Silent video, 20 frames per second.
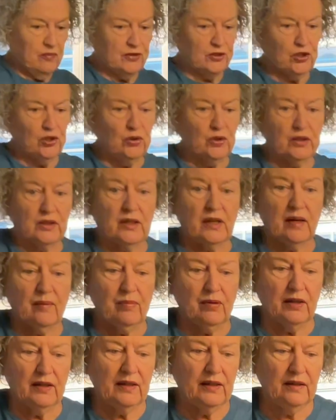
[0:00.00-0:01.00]
but you could
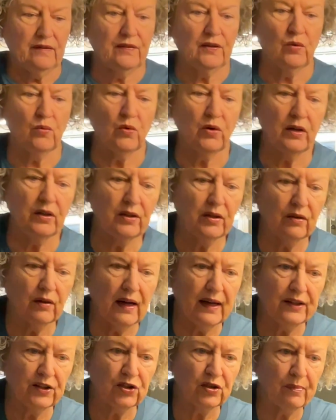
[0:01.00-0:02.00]
double it if you wanted to. I
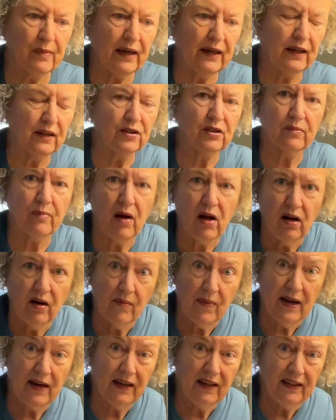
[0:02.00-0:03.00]
just make a small
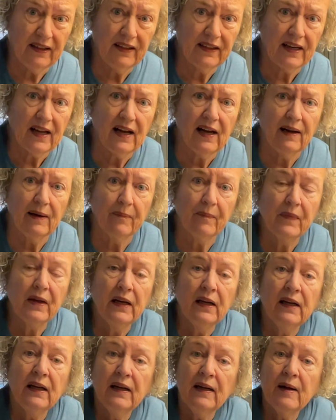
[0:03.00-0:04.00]
amount at a time.
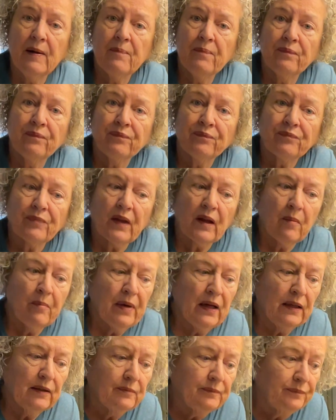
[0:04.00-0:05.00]

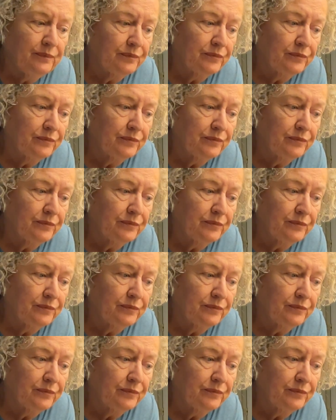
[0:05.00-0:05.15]
But